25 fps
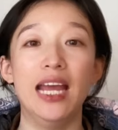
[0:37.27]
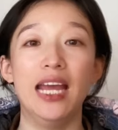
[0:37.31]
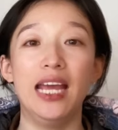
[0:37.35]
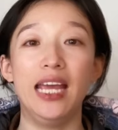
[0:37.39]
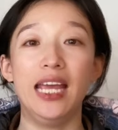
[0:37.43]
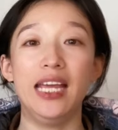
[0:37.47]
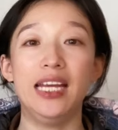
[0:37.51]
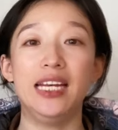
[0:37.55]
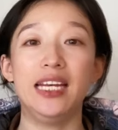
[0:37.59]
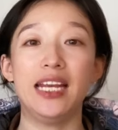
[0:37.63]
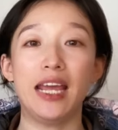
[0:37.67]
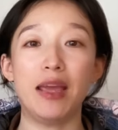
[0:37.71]

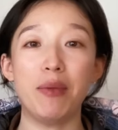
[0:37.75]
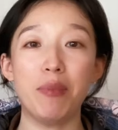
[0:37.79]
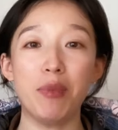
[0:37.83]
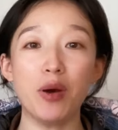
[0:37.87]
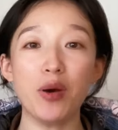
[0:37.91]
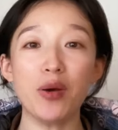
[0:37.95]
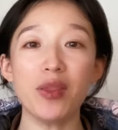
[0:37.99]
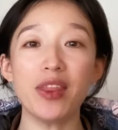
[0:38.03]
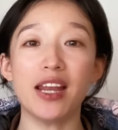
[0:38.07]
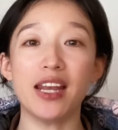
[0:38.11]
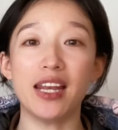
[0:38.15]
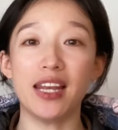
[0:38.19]

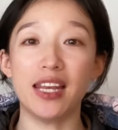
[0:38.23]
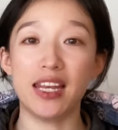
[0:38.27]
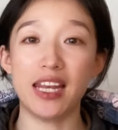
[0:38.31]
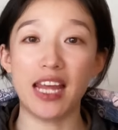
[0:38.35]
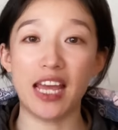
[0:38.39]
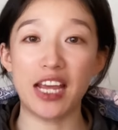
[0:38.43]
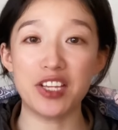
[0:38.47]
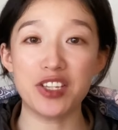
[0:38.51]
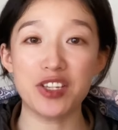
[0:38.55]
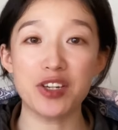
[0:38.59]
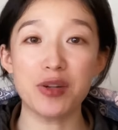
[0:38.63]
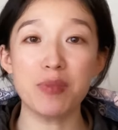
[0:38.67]
Enable the
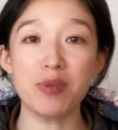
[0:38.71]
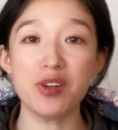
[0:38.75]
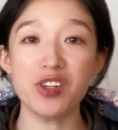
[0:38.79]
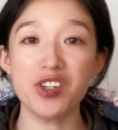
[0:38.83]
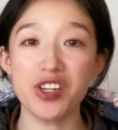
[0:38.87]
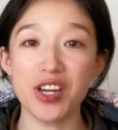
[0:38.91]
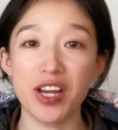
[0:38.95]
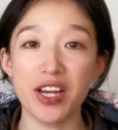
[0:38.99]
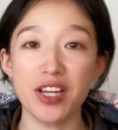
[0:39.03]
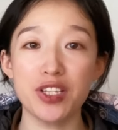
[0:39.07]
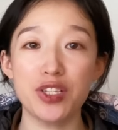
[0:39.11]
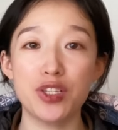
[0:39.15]
laser
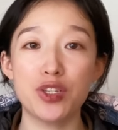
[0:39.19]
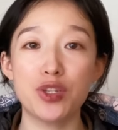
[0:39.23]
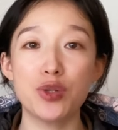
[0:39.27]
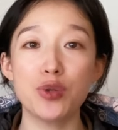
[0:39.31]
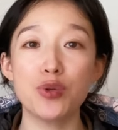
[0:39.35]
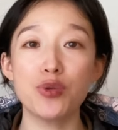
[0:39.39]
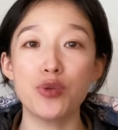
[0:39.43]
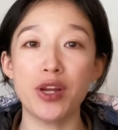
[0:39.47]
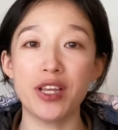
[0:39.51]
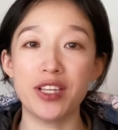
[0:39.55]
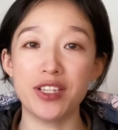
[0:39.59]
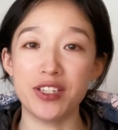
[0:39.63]
machines
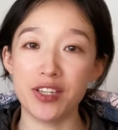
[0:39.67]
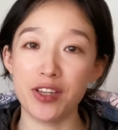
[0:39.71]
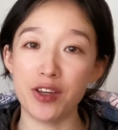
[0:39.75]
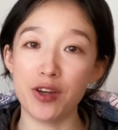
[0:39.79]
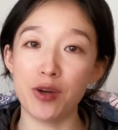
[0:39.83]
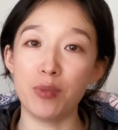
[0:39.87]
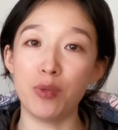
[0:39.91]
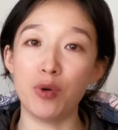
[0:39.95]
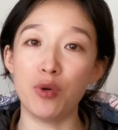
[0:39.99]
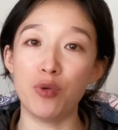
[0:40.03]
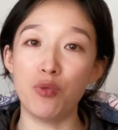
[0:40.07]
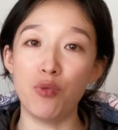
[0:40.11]
to
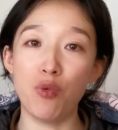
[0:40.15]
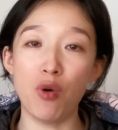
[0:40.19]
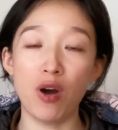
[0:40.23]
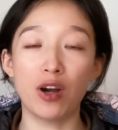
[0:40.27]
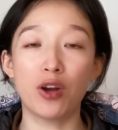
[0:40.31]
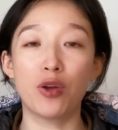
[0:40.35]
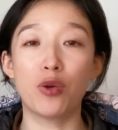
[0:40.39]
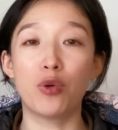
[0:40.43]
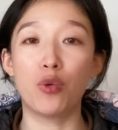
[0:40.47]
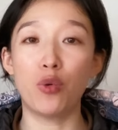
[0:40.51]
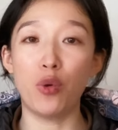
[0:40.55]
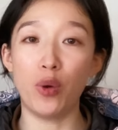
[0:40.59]
resume
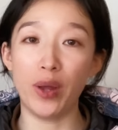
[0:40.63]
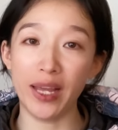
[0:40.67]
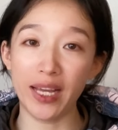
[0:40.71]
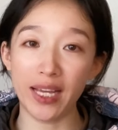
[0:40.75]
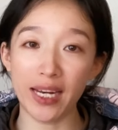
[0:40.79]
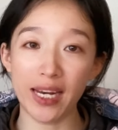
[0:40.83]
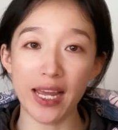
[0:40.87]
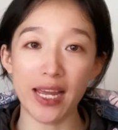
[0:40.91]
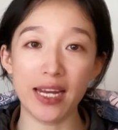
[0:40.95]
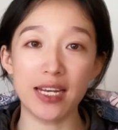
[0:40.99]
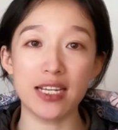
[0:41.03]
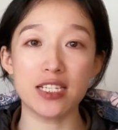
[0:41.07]
work
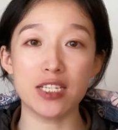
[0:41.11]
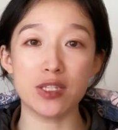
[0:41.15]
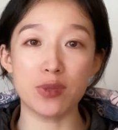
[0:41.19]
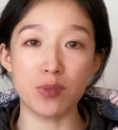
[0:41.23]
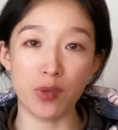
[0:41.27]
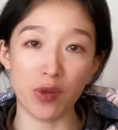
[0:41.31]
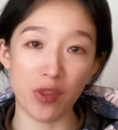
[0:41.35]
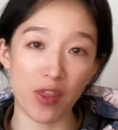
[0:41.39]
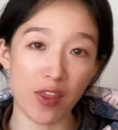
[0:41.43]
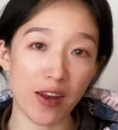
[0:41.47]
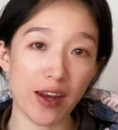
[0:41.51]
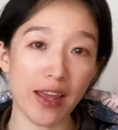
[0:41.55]
quickly and
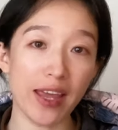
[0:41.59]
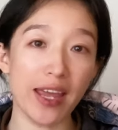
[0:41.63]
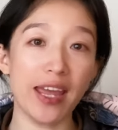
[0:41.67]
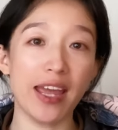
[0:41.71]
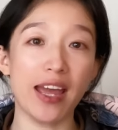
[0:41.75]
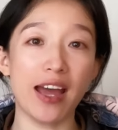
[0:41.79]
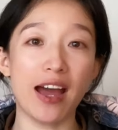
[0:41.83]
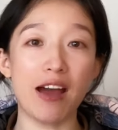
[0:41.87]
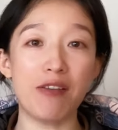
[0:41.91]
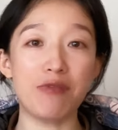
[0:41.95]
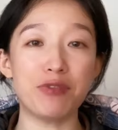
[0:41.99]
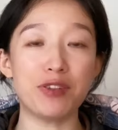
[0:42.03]

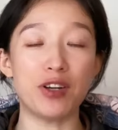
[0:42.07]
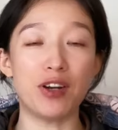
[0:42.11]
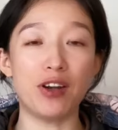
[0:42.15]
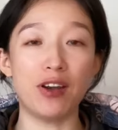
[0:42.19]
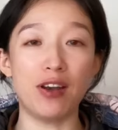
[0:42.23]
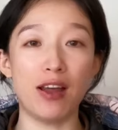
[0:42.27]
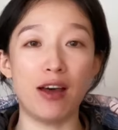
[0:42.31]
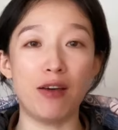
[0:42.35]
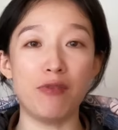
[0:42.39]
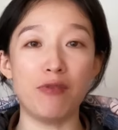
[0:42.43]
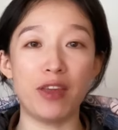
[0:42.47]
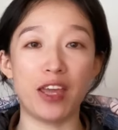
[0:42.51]
smoothly after
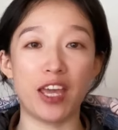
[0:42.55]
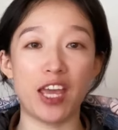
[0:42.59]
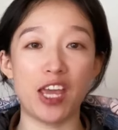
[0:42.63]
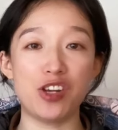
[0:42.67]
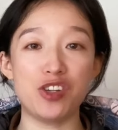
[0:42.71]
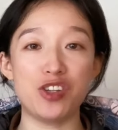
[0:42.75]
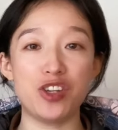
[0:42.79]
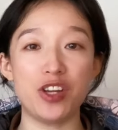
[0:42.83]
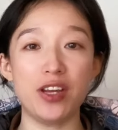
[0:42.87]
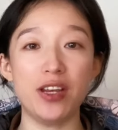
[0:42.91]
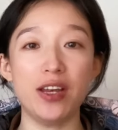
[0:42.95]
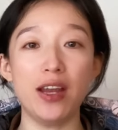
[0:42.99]
long
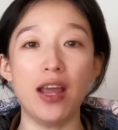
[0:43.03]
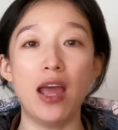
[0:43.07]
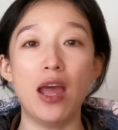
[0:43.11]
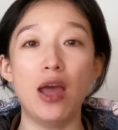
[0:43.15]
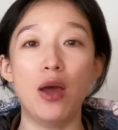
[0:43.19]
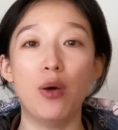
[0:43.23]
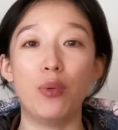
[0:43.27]
vacation,